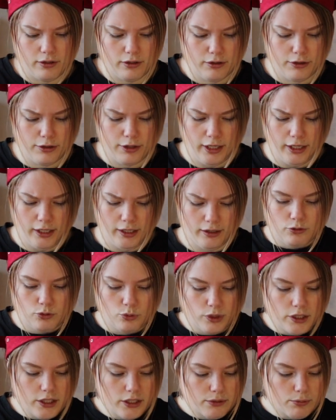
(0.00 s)
thing.
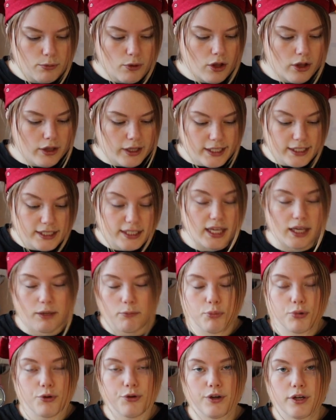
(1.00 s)
Really small. It's
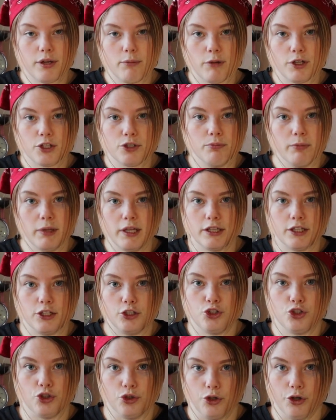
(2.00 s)
like pretty much melted
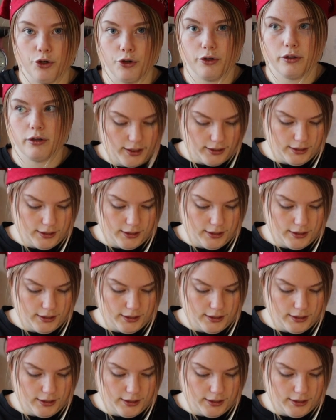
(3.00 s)
sugar.